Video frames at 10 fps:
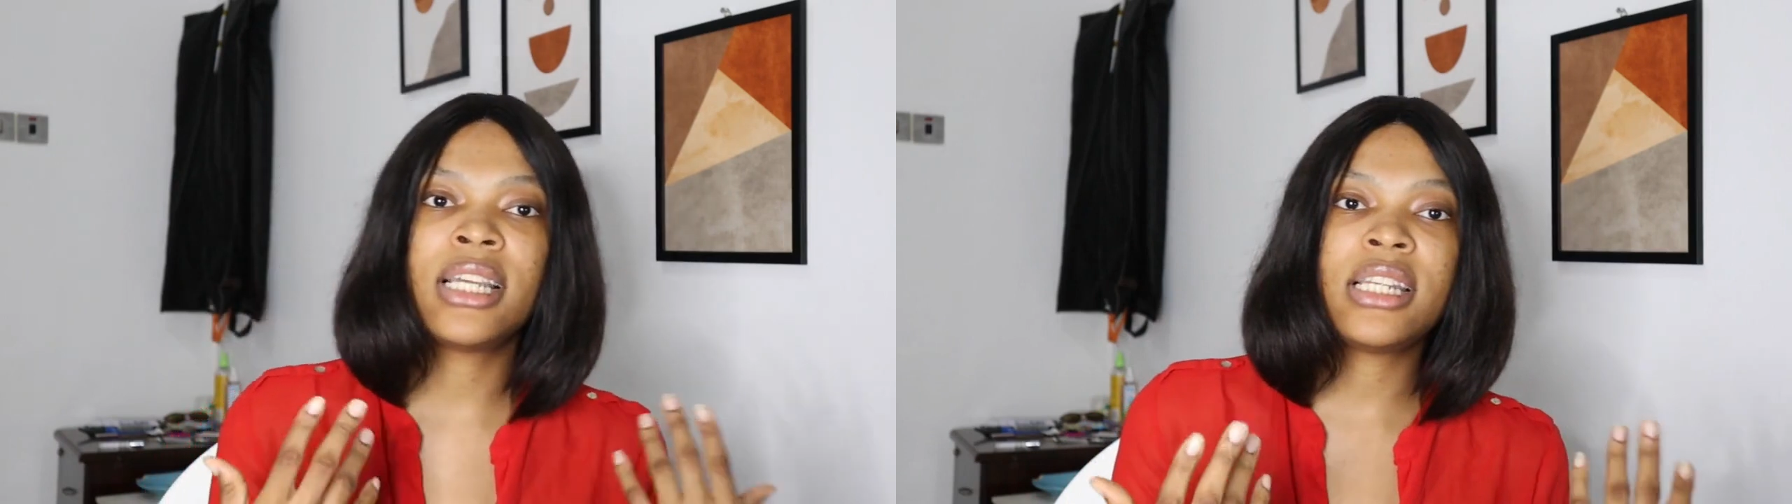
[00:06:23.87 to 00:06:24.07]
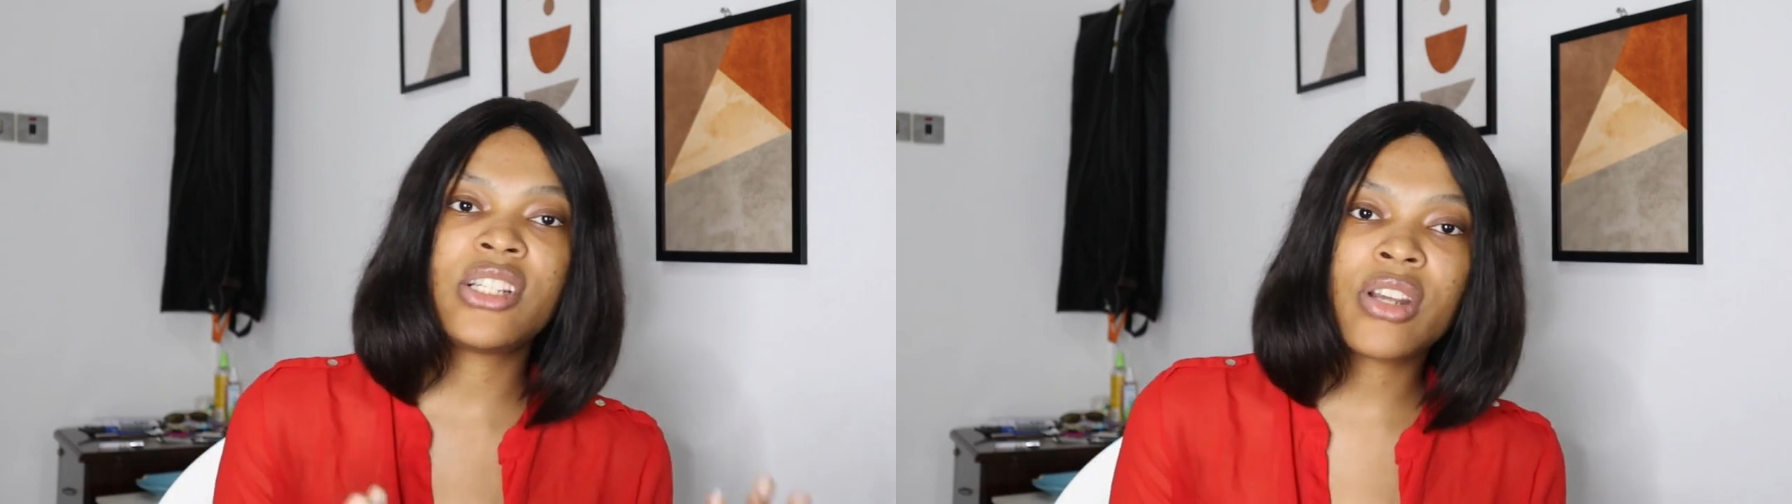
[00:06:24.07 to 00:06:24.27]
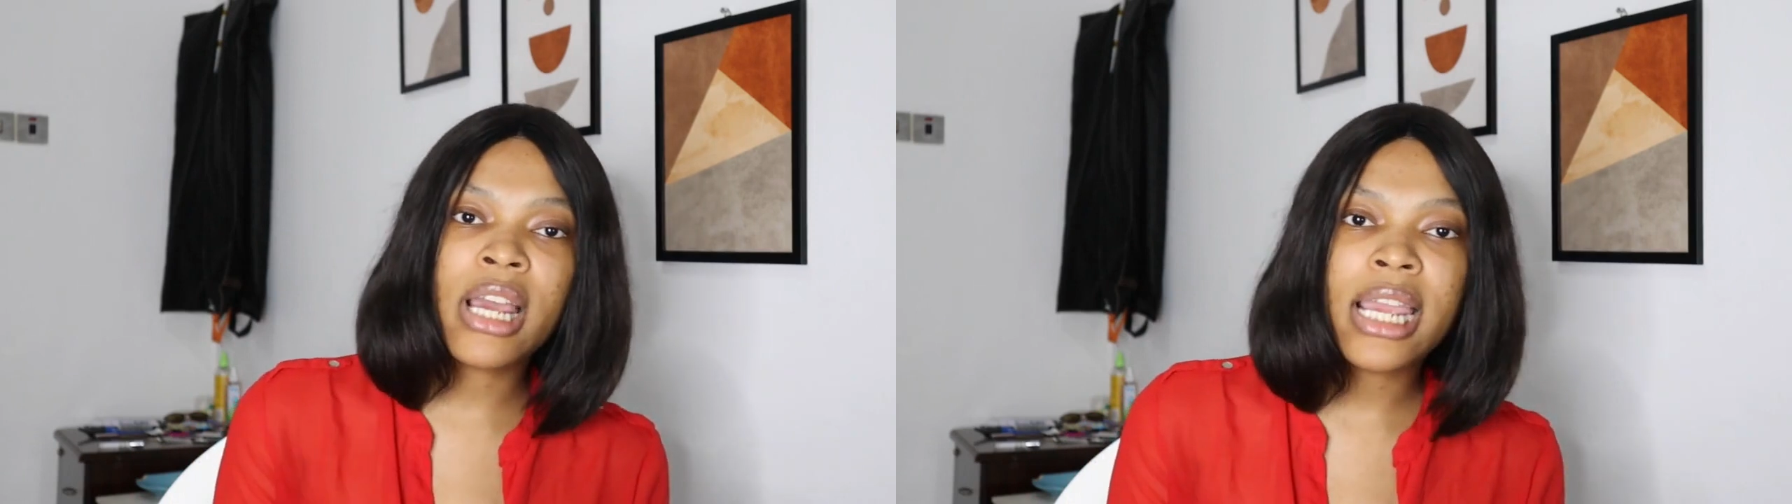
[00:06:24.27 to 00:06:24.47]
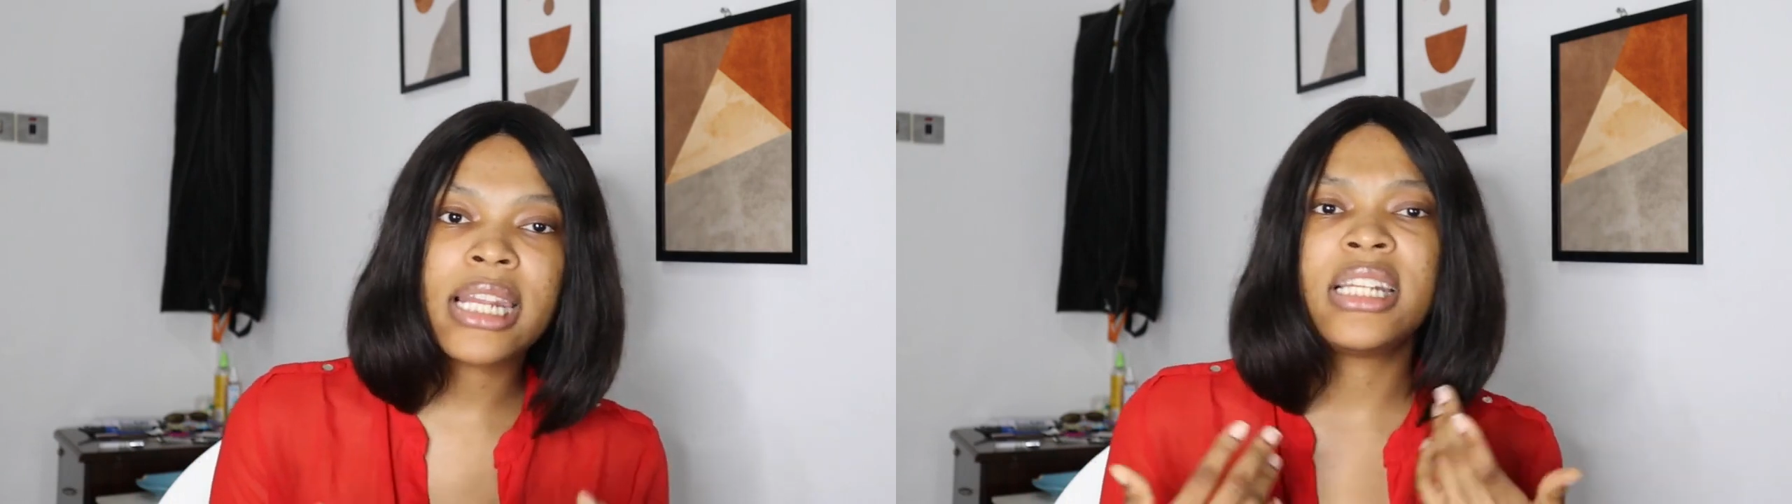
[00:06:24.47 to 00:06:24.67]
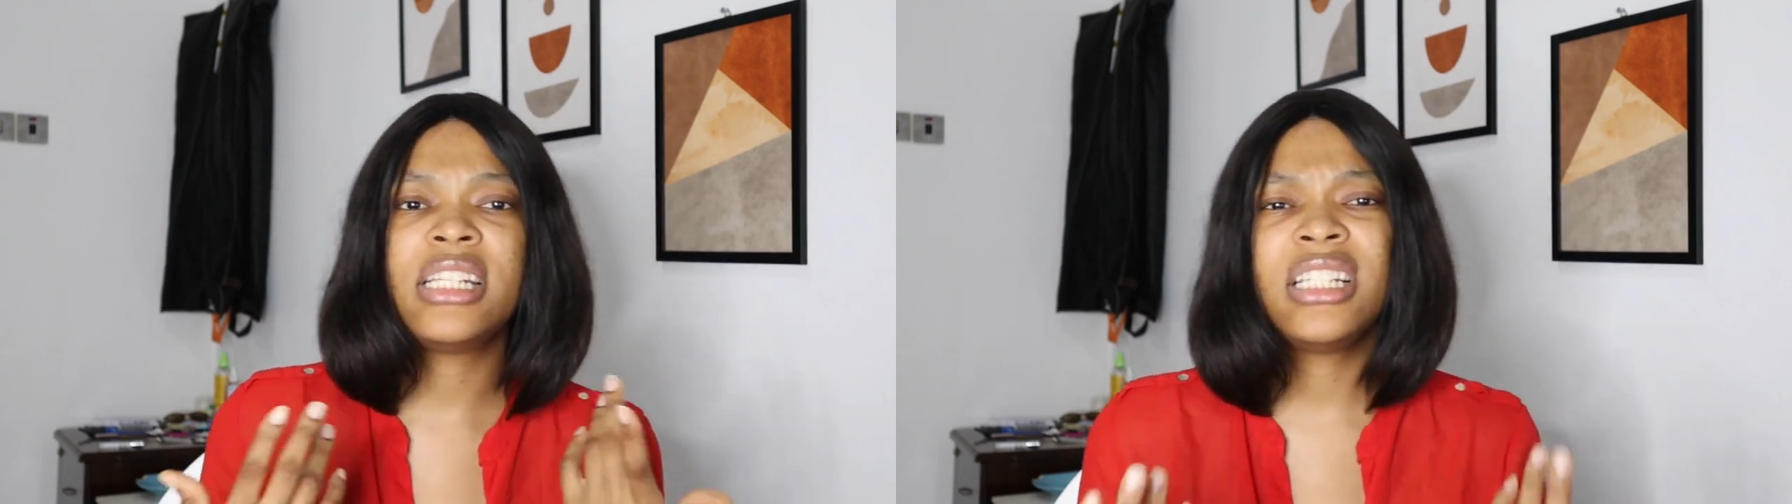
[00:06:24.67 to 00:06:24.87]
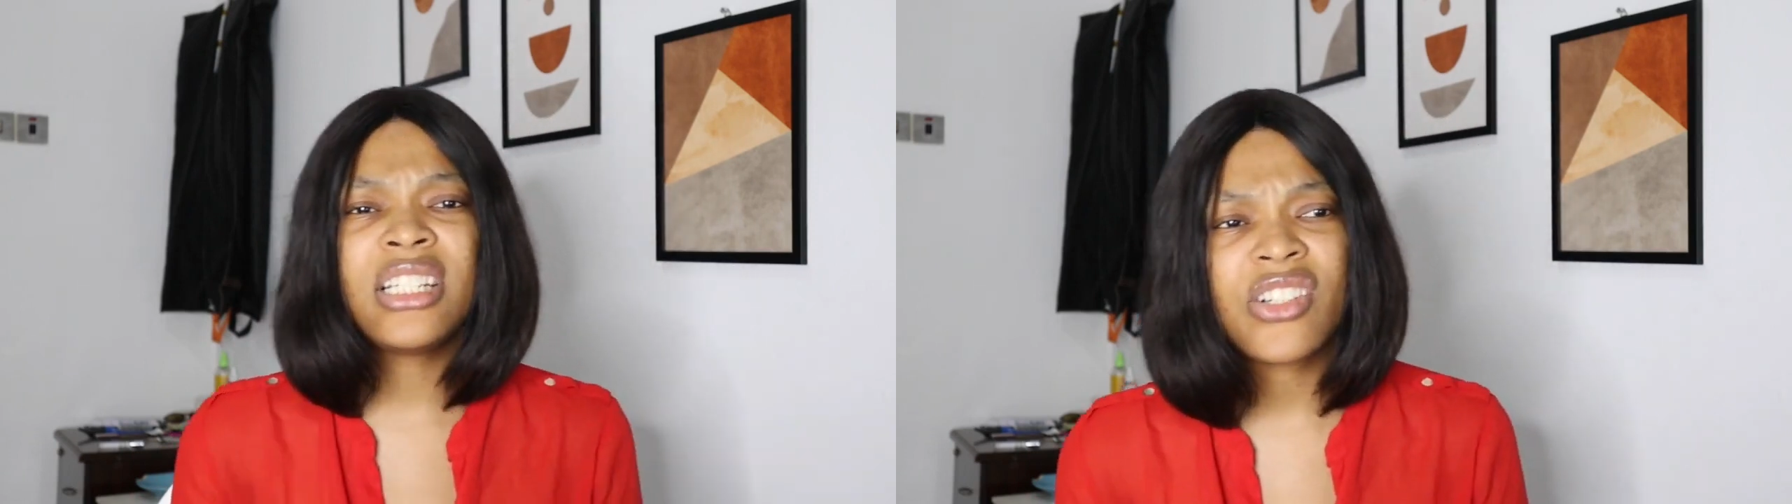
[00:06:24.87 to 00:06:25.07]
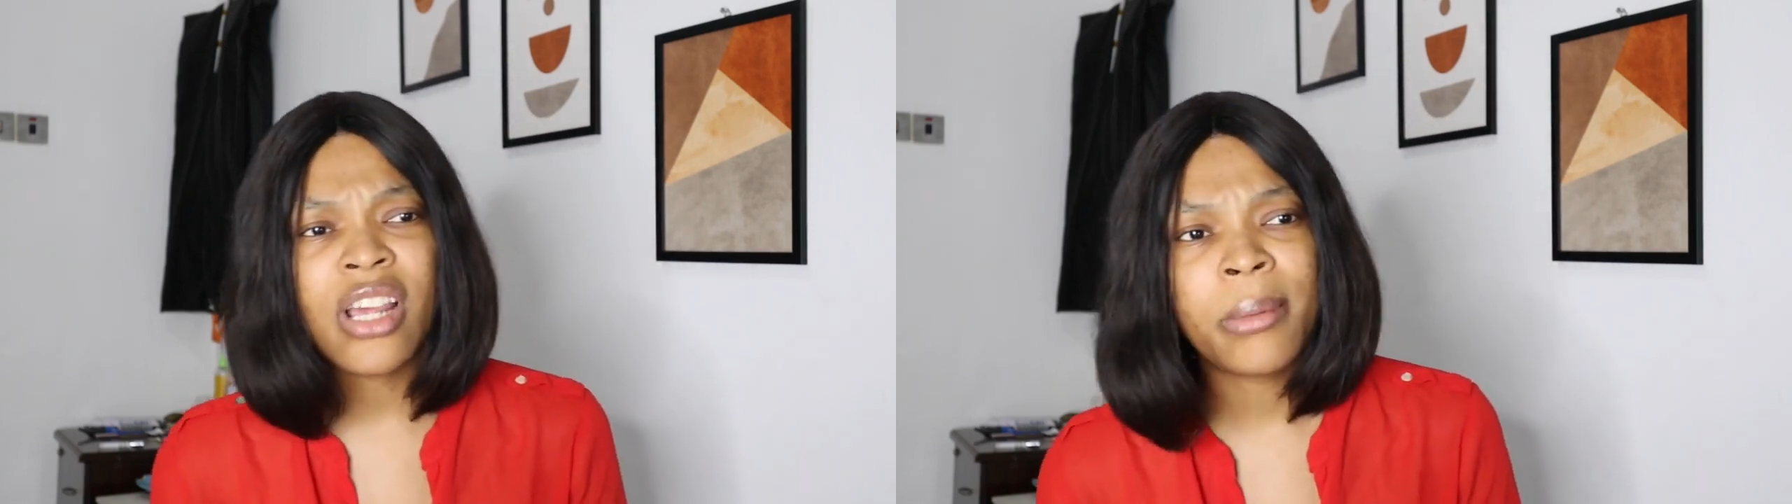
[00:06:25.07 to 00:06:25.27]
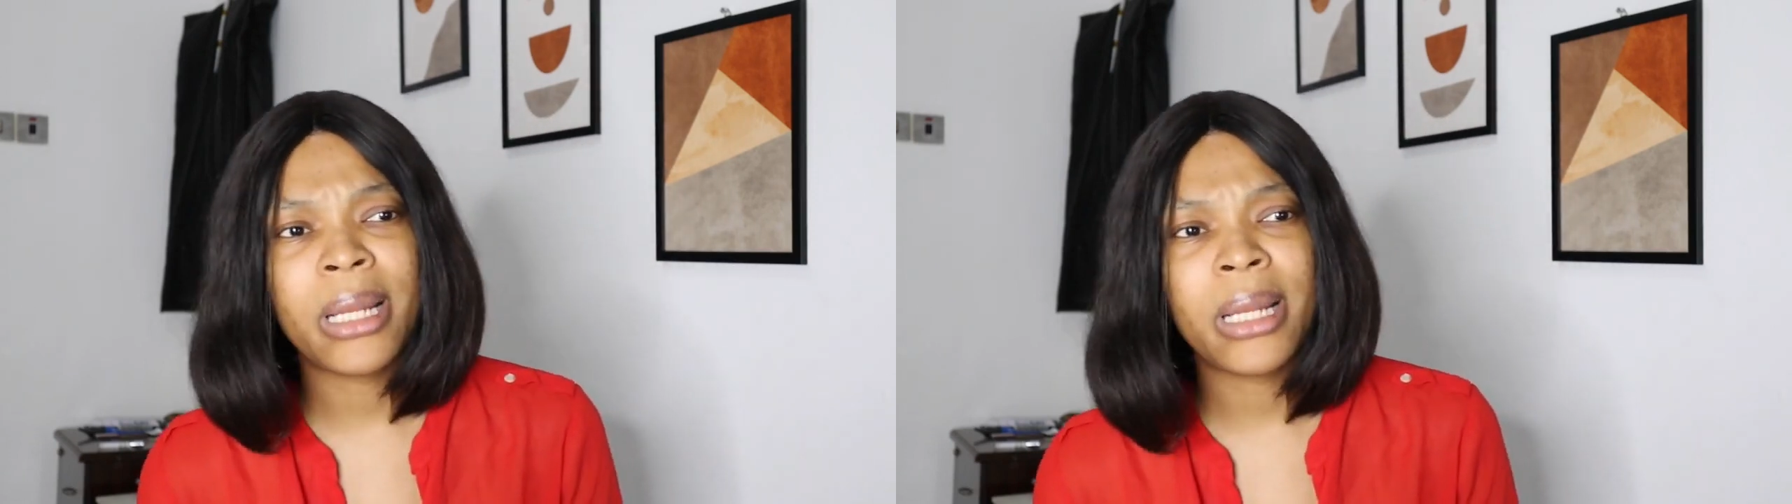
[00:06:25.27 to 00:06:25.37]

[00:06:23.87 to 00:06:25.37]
that they tried and they didn't try.